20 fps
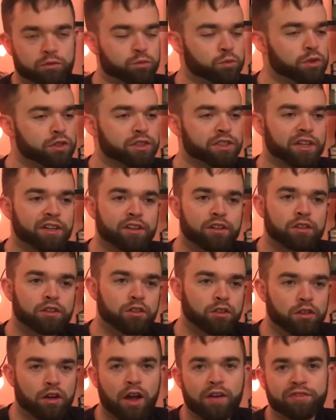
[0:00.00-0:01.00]
with
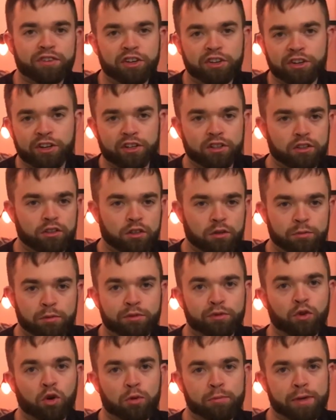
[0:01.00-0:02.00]
dinner or after dinner or
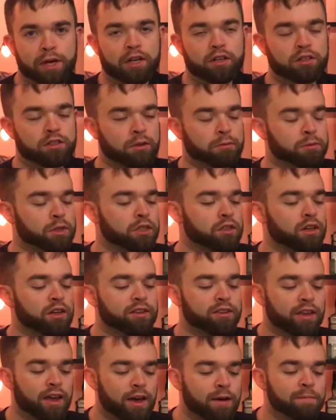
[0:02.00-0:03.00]
before bed or something
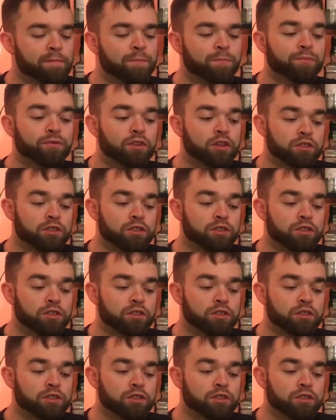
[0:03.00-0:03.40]
like that.